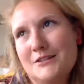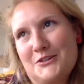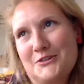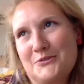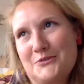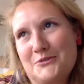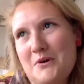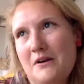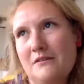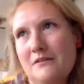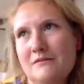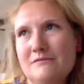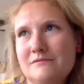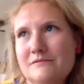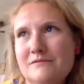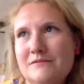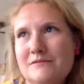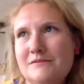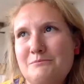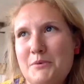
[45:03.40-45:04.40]
good one,
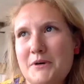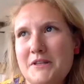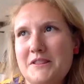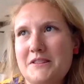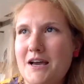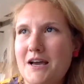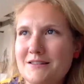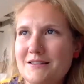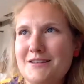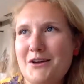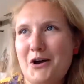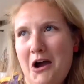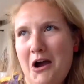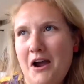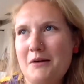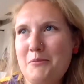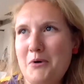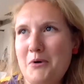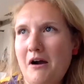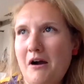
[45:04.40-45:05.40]
but that's a
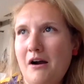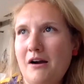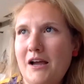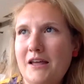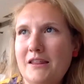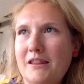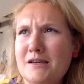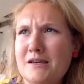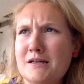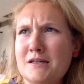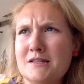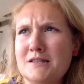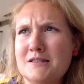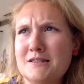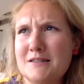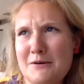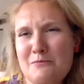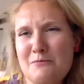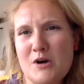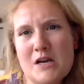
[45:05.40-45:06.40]
high bar, I think, in
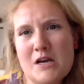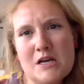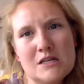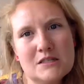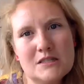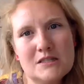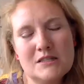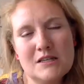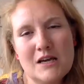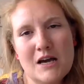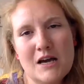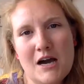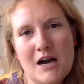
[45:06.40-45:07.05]
some ways.